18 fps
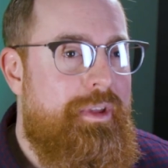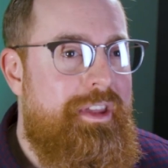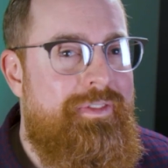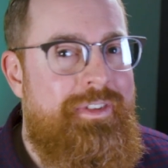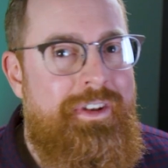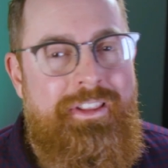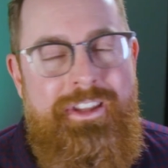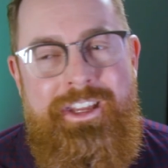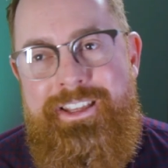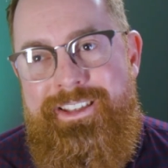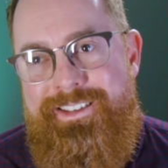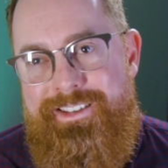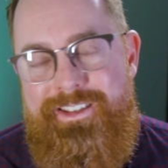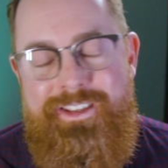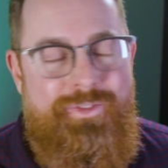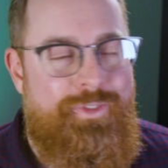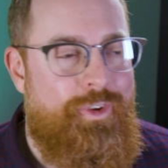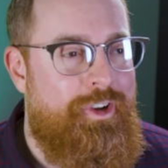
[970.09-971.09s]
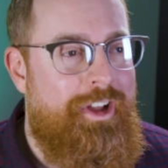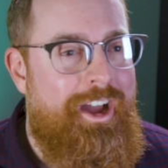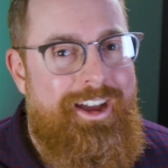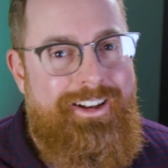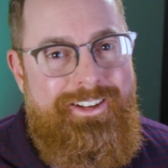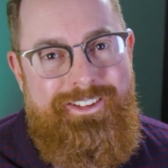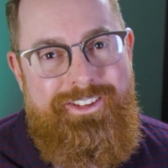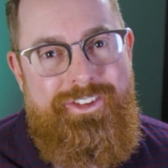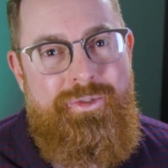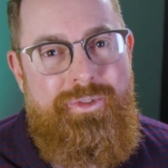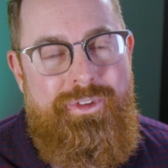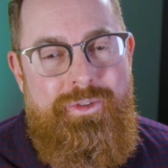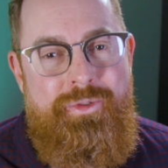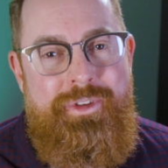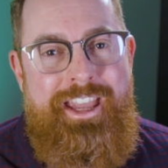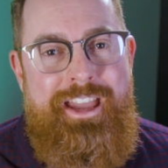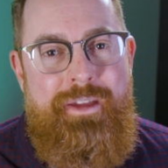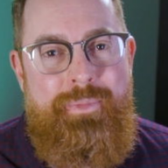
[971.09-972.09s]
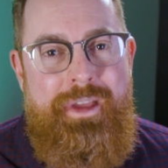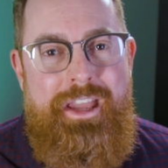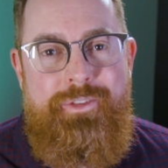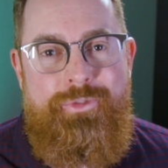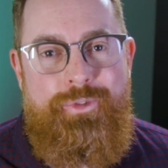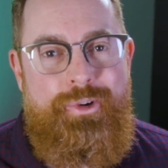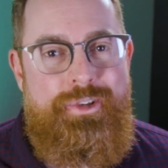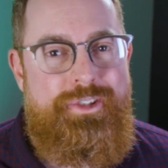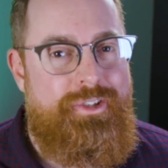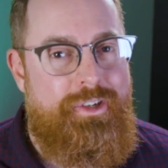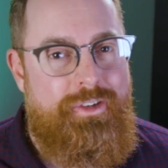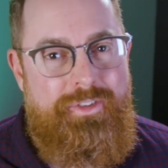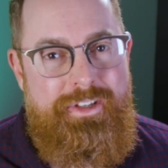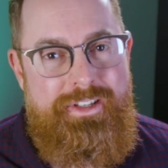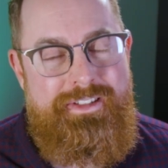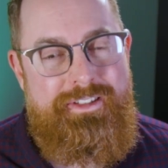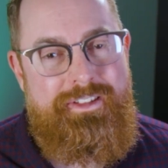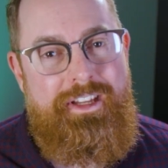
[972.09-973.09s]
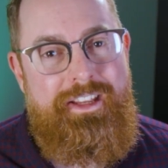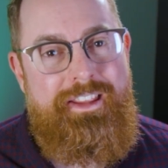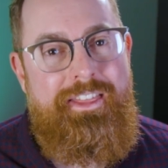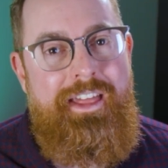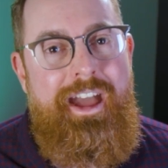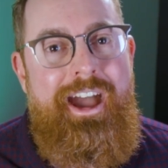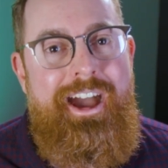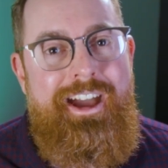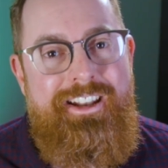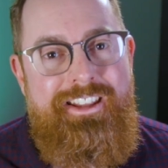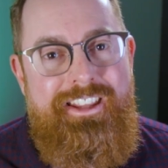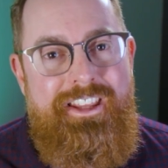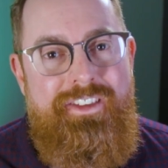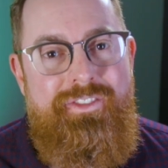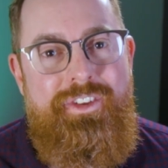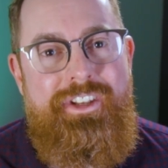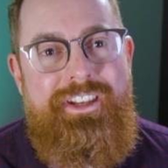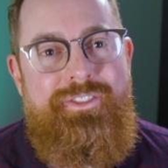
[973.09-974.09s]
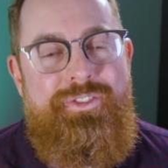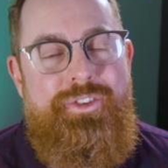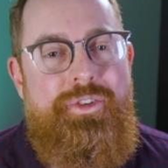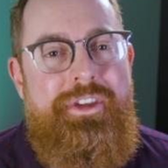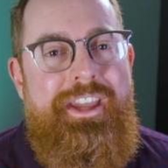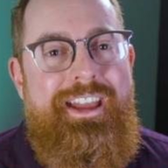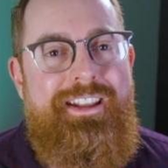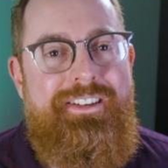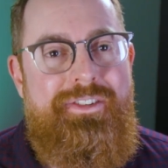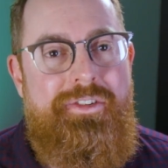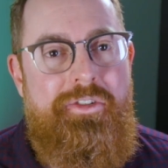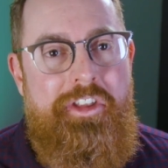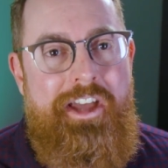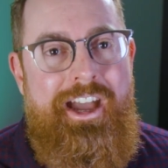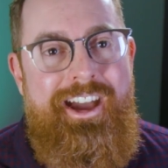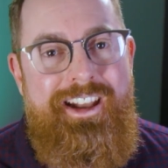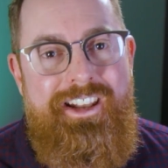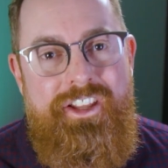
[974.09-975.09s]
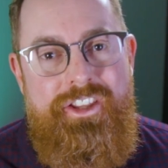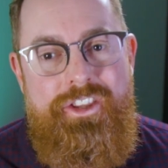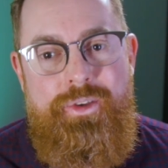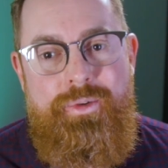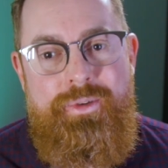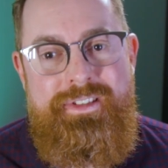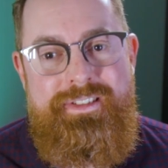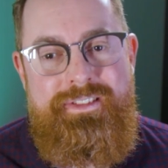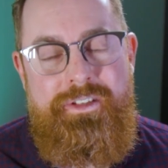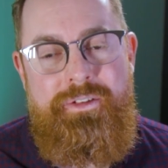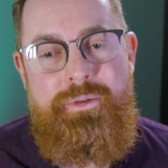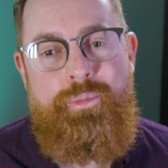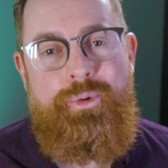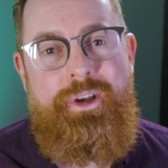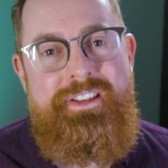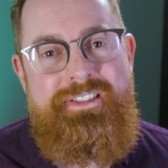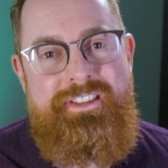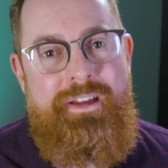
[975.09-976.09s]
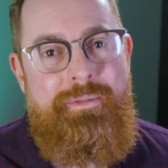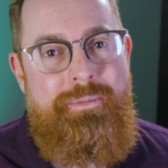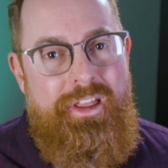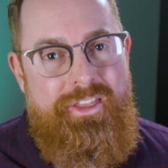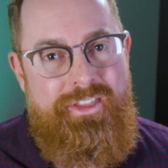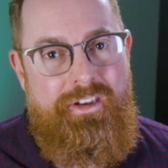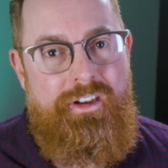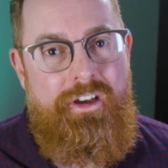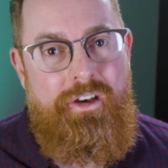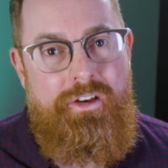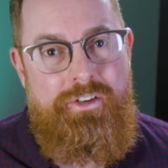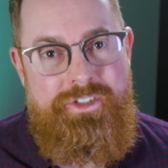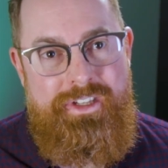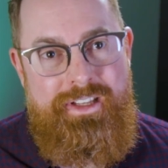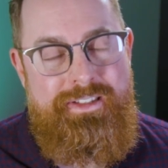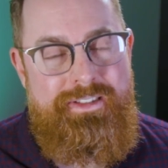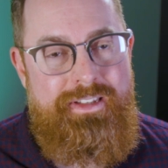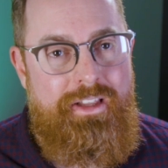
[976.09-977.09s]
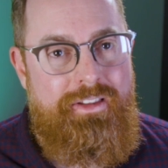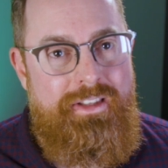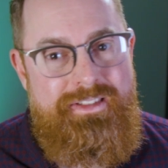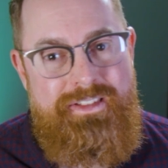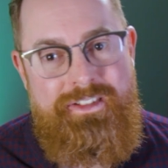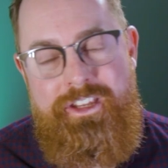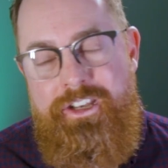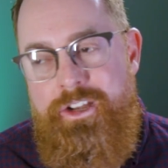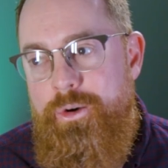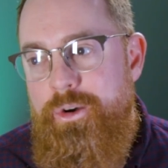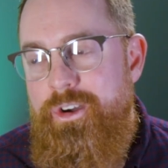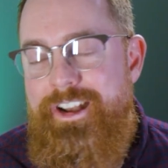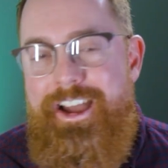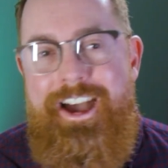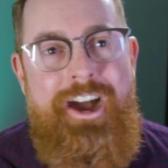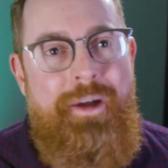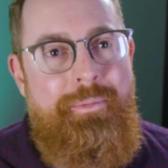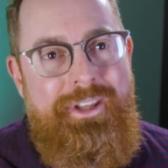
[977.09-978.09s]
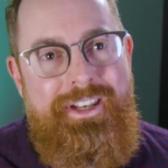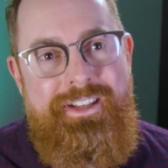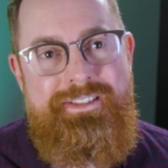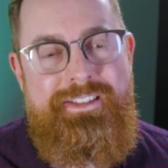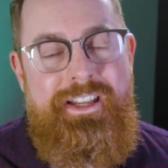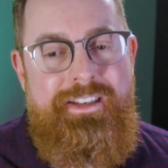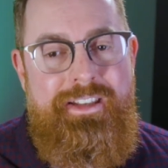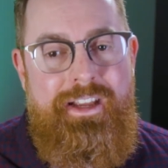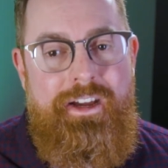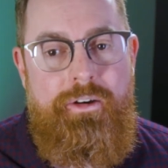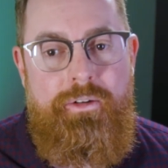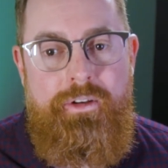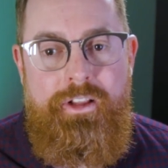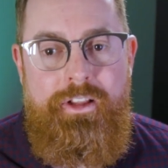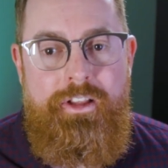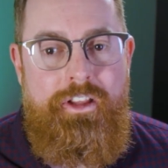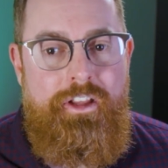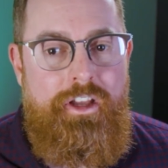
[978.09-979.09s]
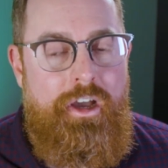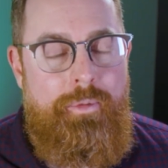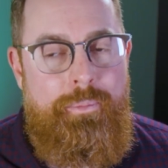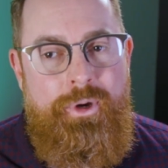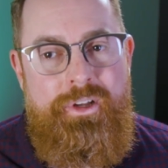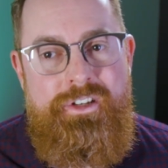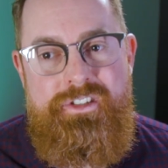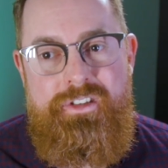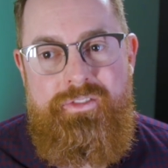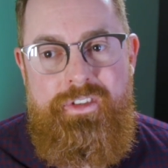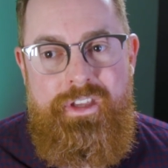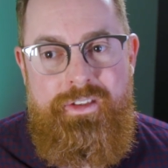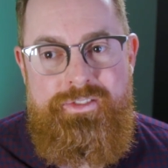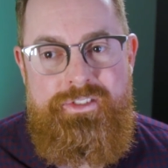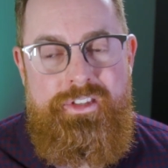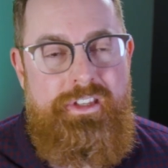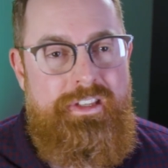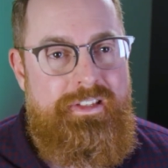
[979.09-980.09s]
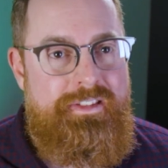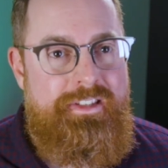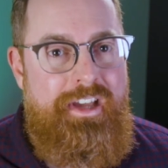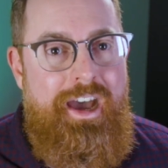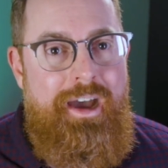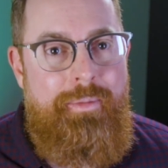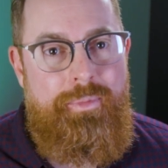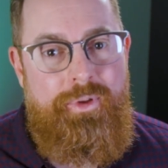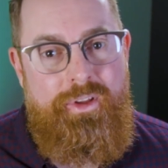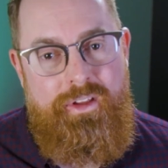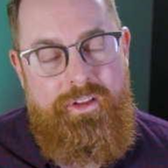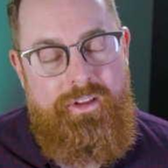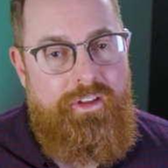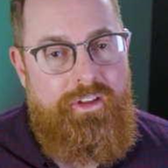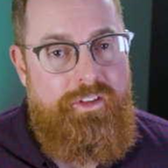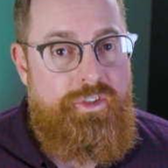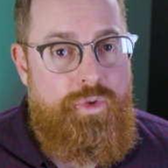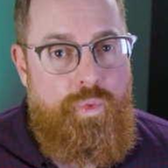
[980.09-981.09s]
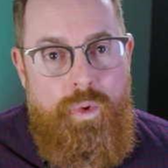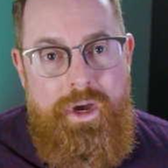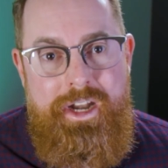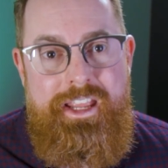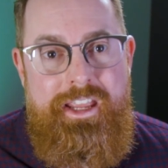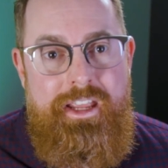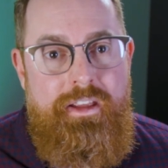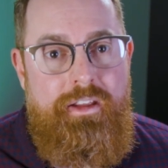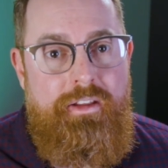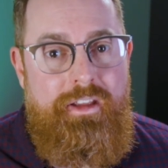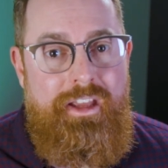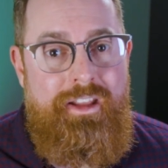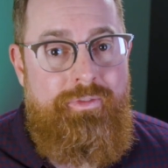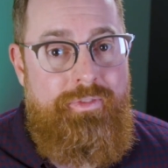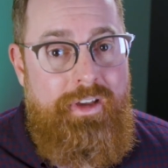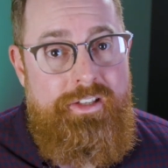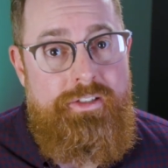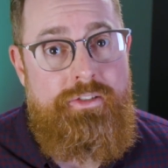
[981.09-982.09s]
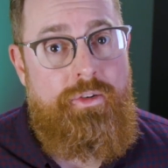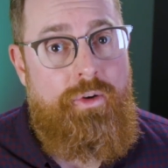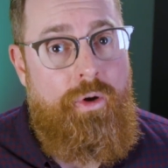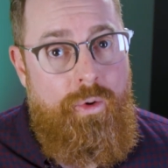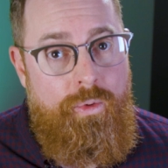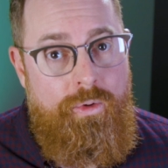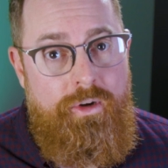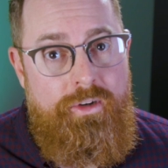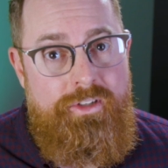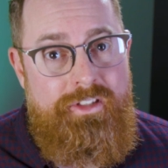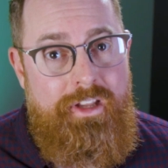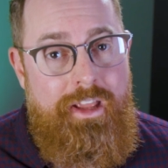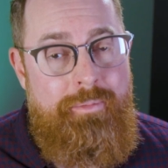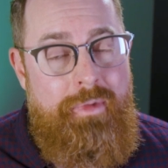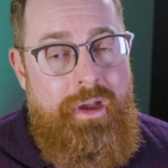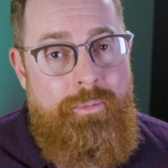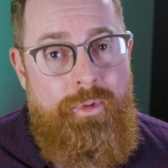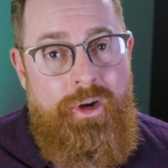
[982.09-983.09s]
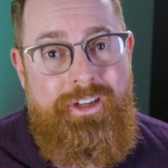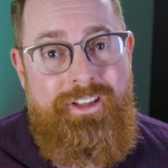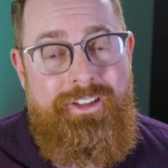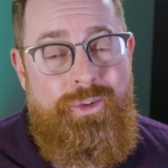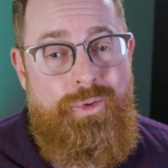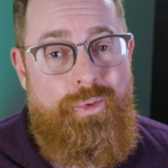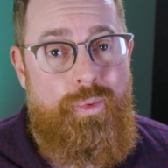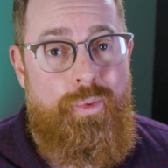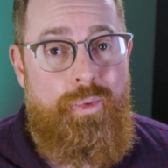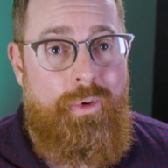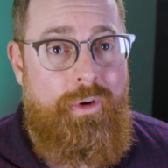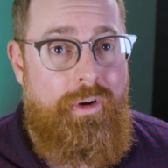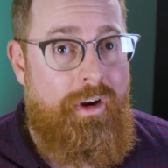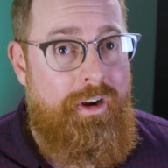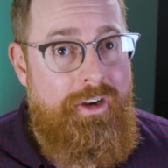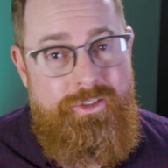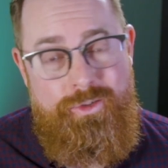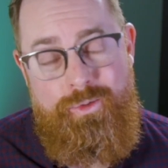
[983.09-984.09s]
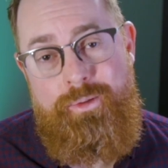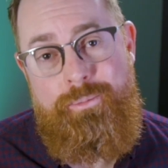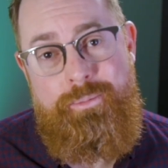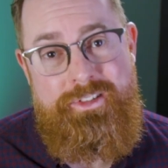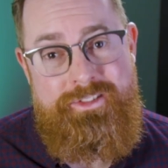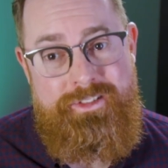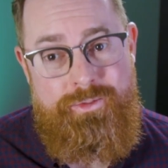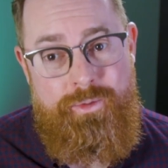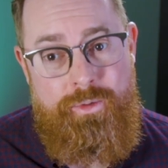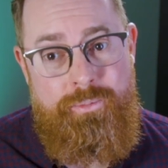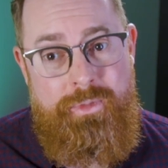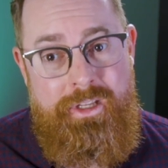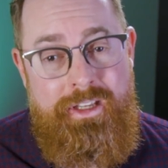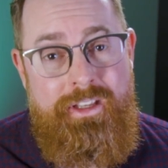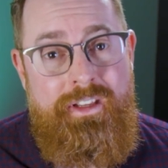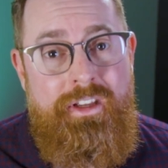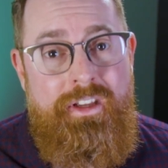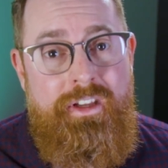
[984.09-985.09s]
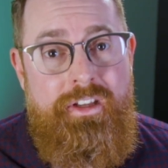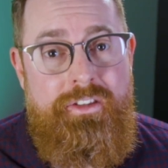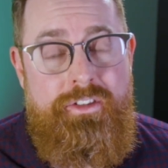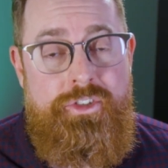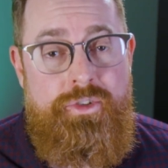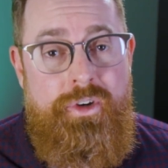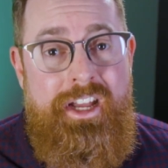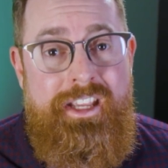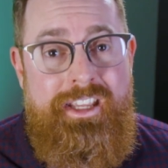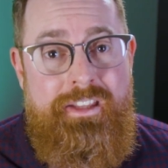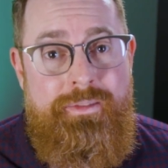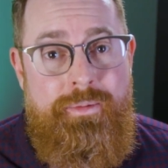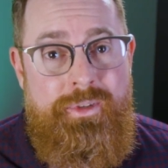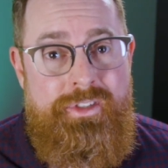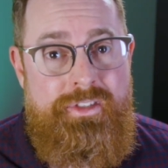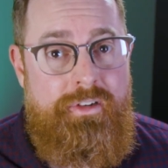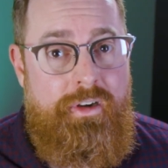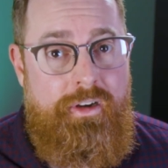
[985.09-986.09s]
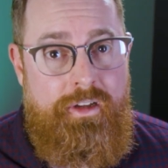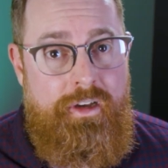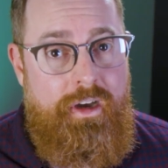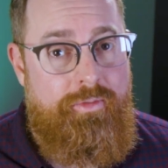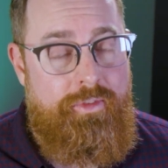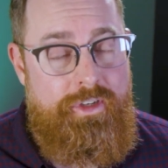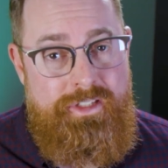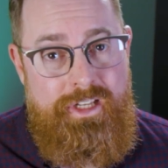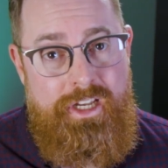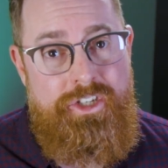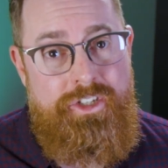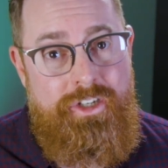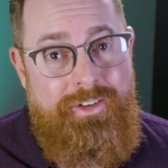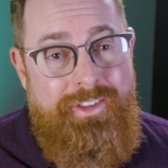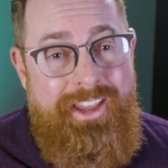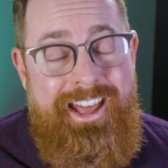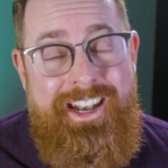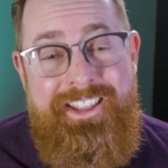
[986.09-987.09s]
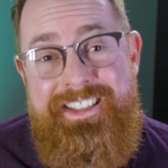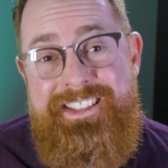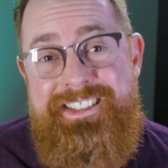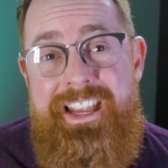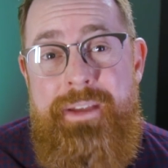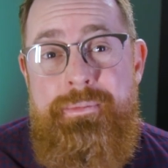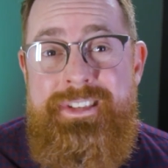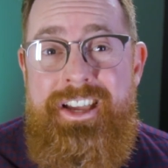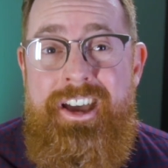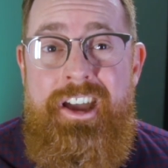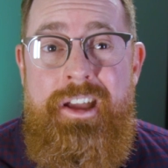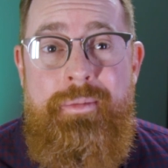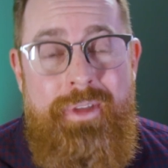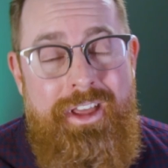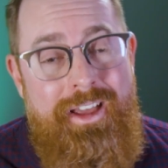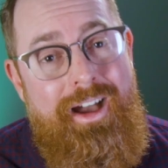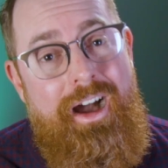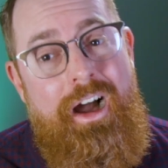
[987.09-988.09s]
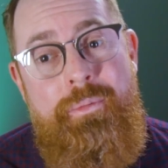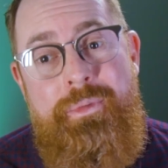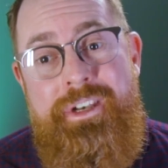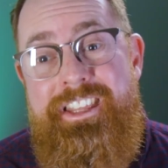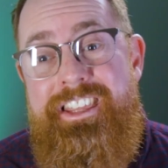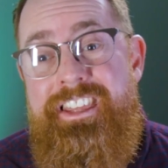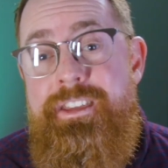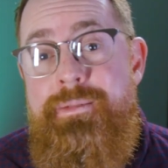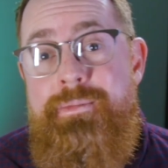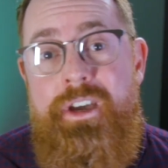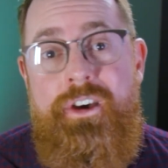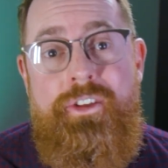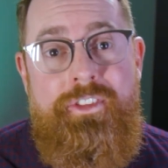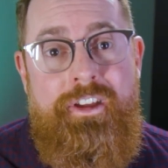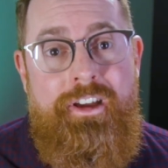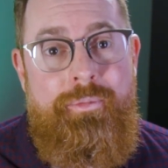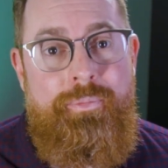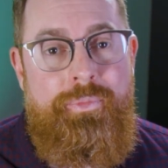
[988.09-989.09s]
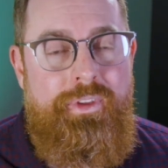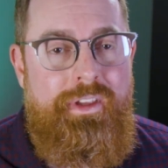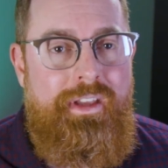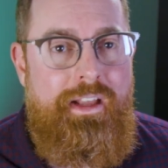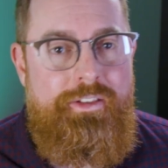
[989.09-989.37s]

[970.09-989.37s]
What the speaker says: Even like if you're not, you can't pay for a service like that, even if you can't do that, you can still embrace that methodology and say, listen, you know what, I'm going to send out a bunch of gifts to these top 20 investor owners in my market who aren't doing business with me, to try and get them to start a conversation. And at the same time, I'm going to email them.